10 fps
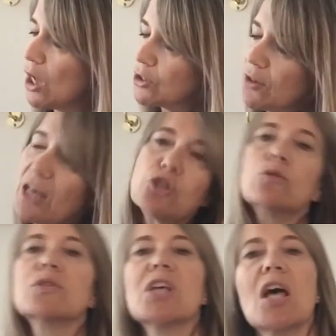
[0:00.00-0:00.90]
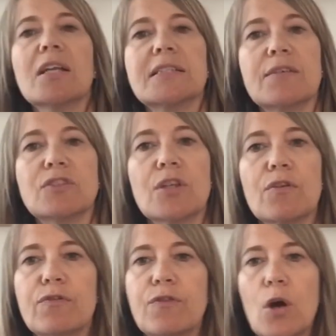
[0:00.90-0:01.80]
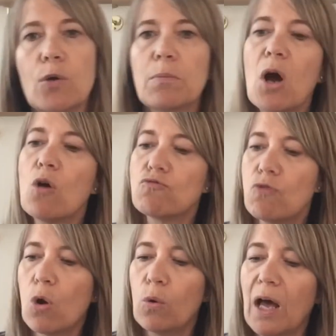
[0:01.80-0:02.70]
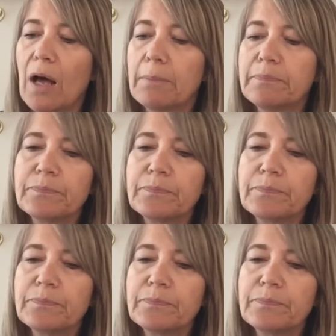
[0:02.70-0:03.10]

So that's your alternative to the foam roller.